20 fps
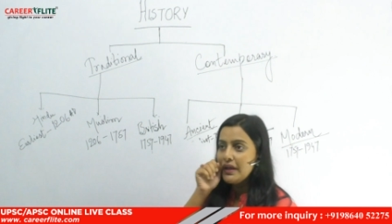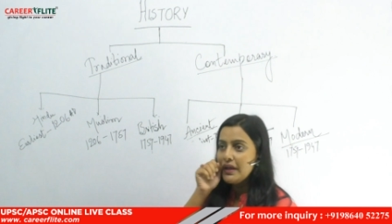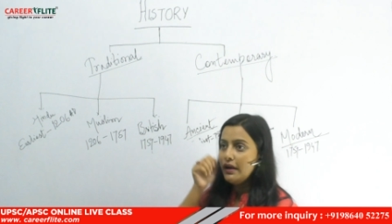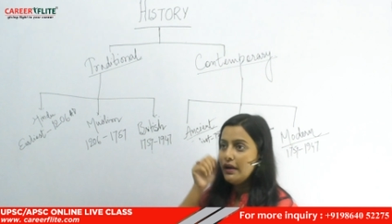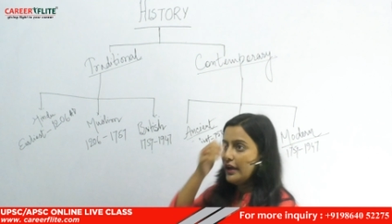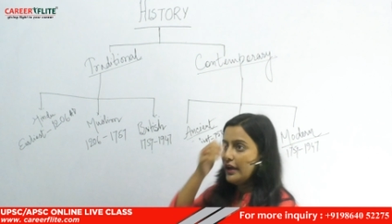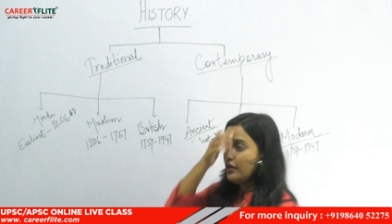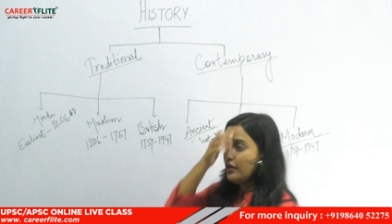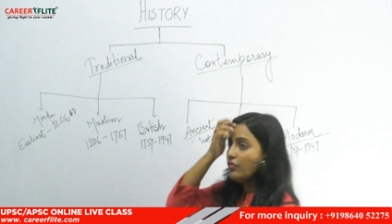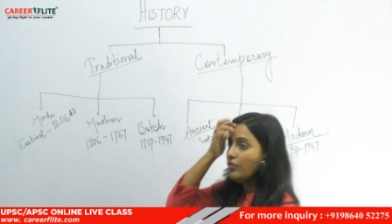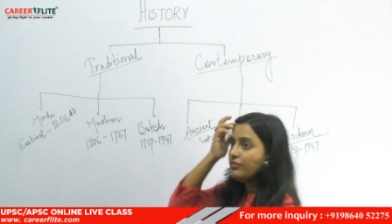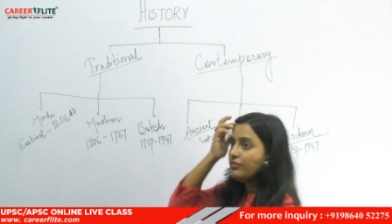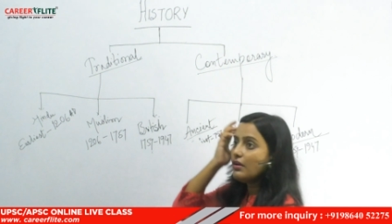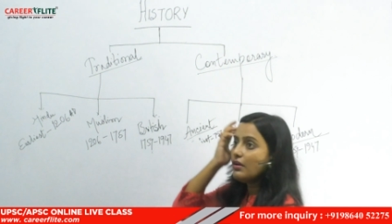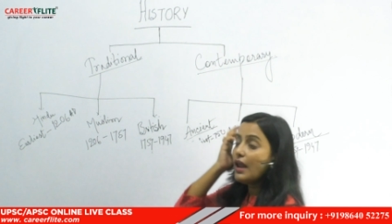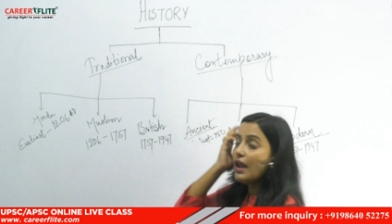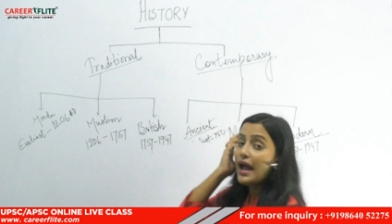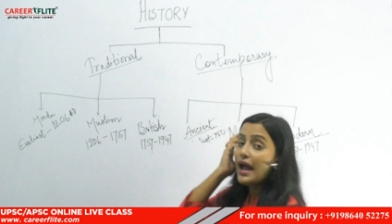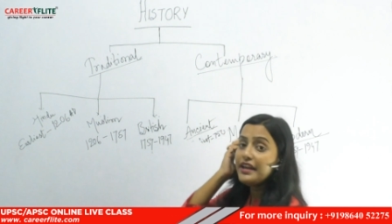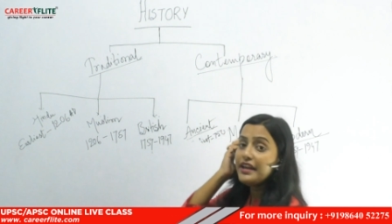an overall
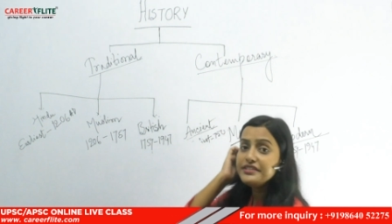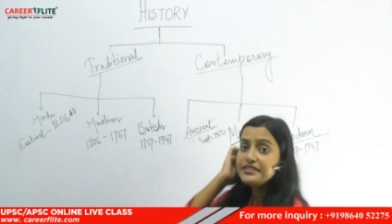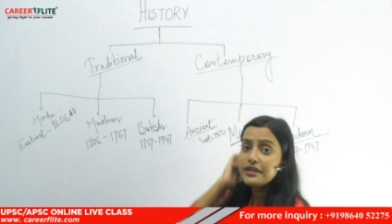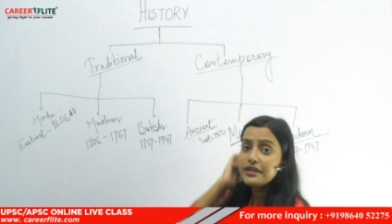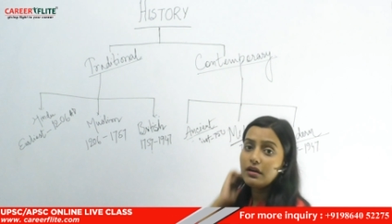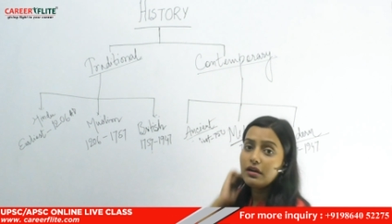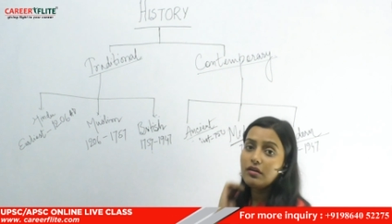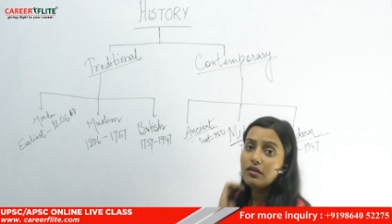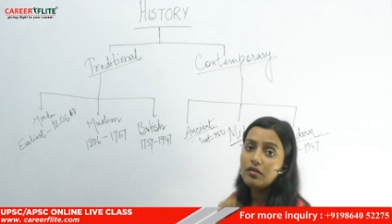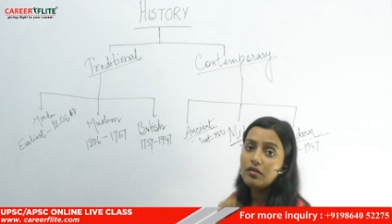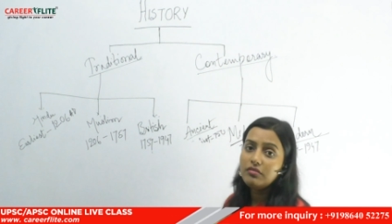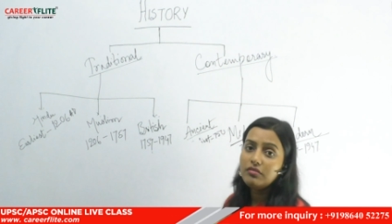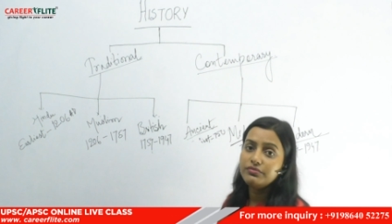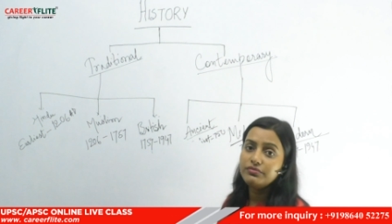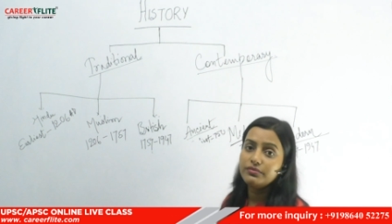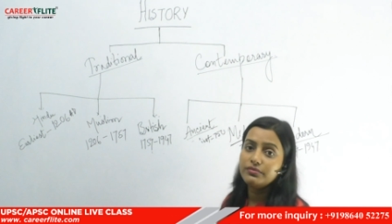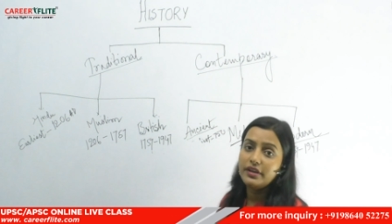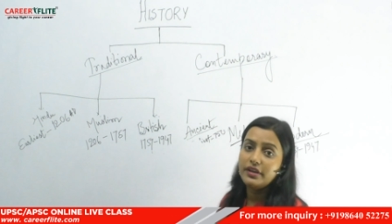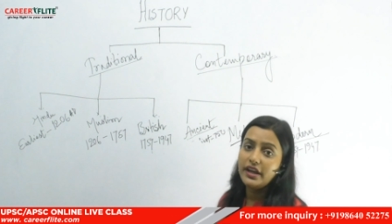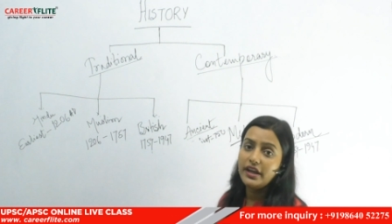idea of
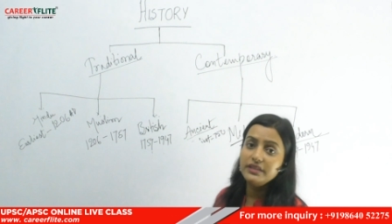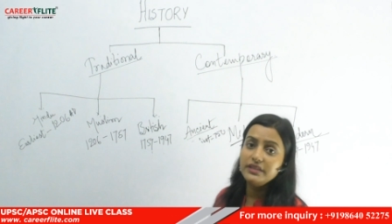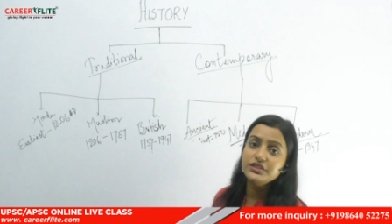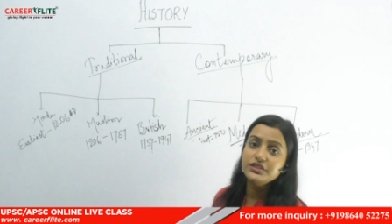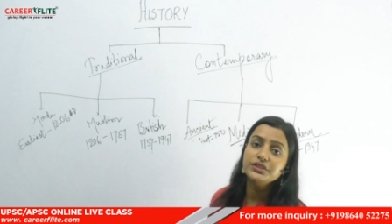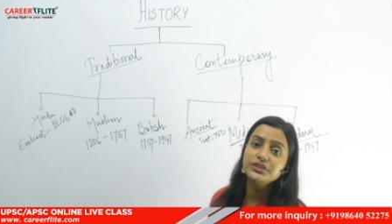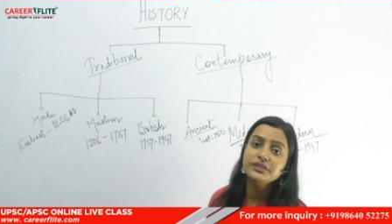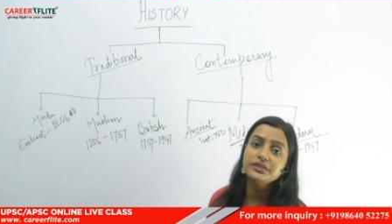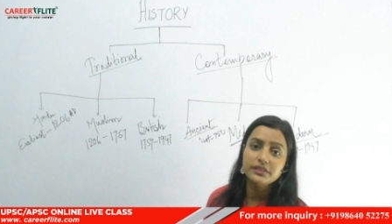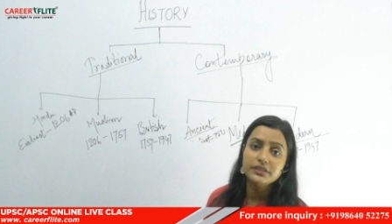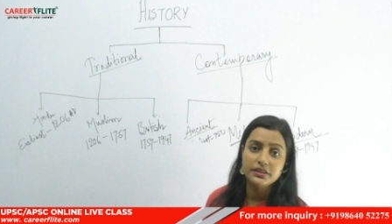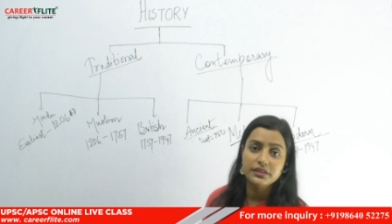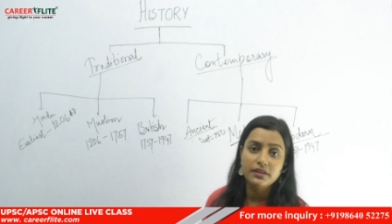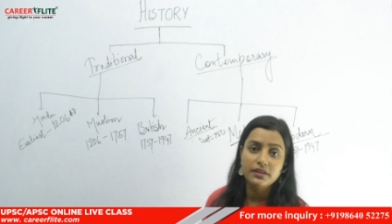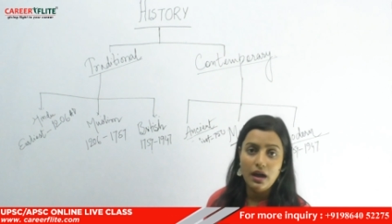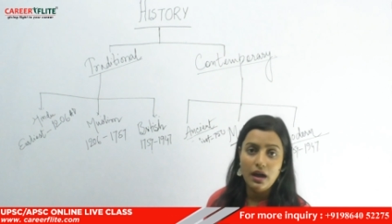ancient India,